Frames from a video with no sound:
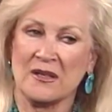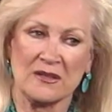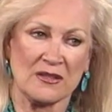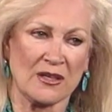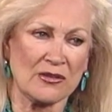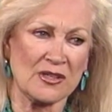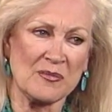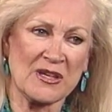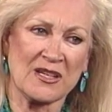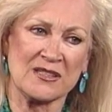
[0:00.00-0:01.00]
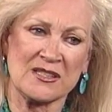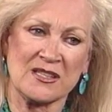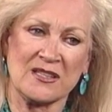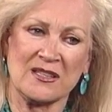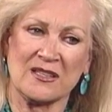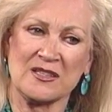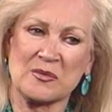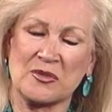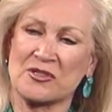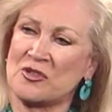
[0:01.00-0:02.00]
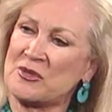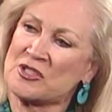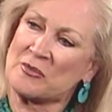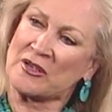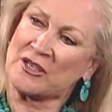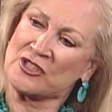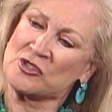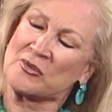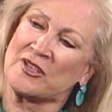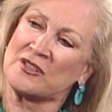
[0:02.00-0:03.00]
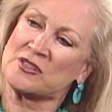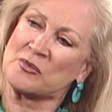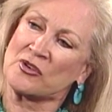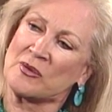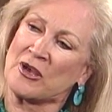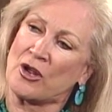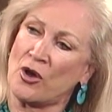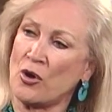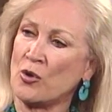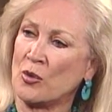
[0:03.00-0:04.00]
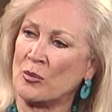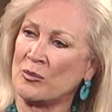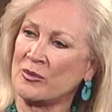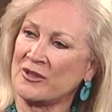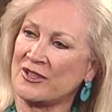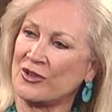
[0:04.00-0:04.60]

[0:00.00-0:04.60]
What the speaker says: Not only because he spoke so much about nature, but he spoke about home, and